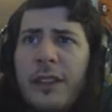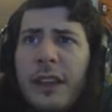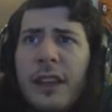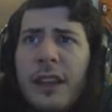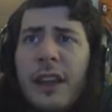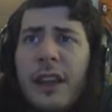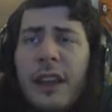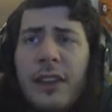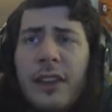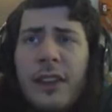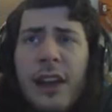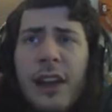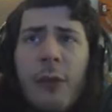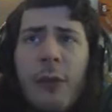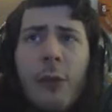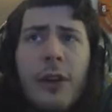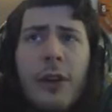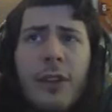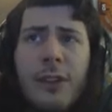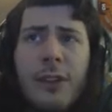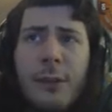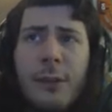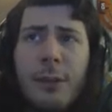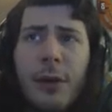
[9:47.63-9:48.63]
Is that what
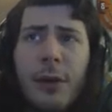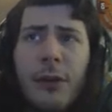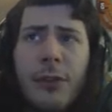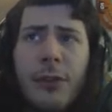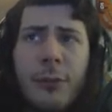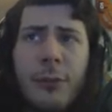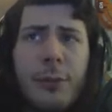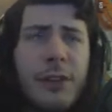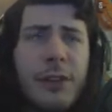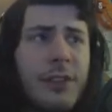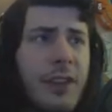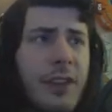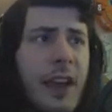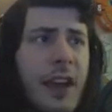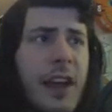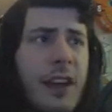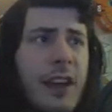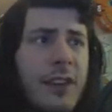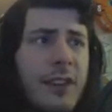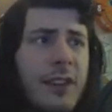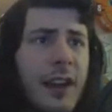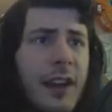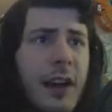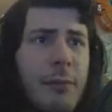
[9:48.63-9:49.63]
it's supposed to be saying,
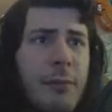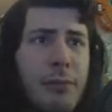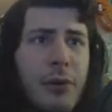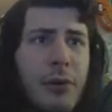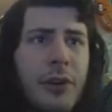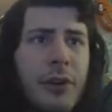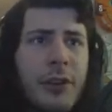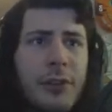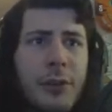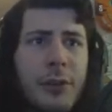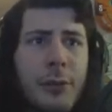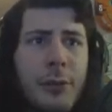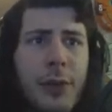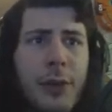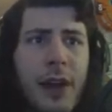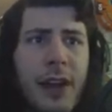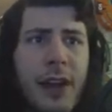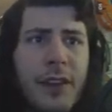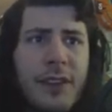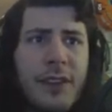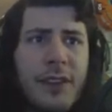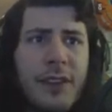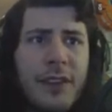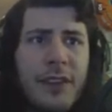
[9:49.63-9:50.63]
is that I put it to
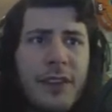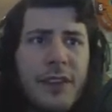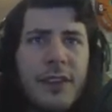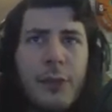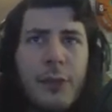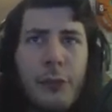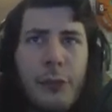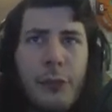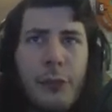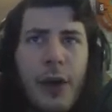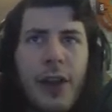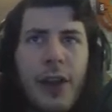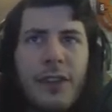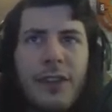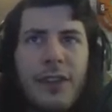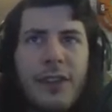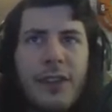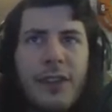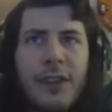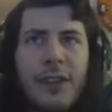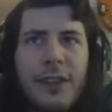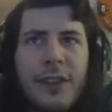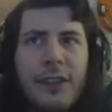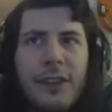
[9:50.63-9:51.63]
rest? It says he
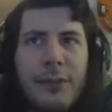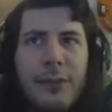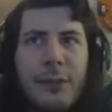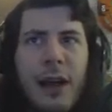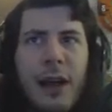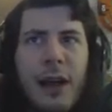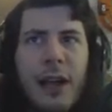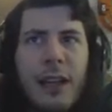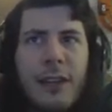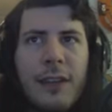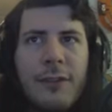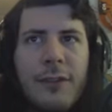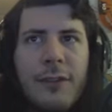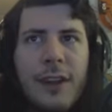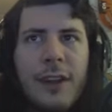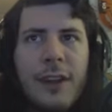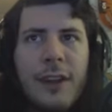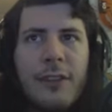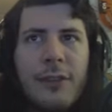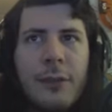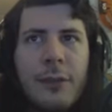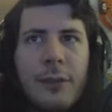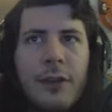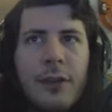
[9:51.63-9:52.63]
rests at the smiling
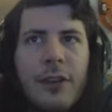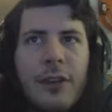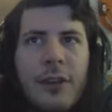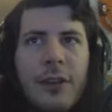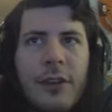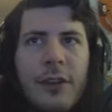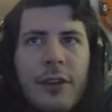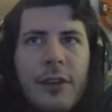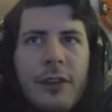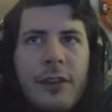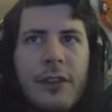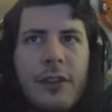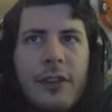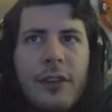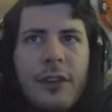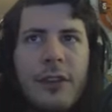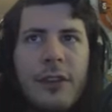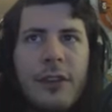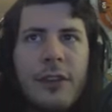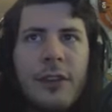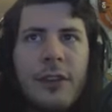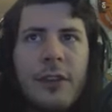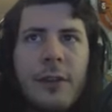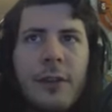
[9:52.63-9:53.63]
face and returns
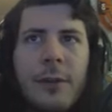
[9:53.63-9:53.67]
here.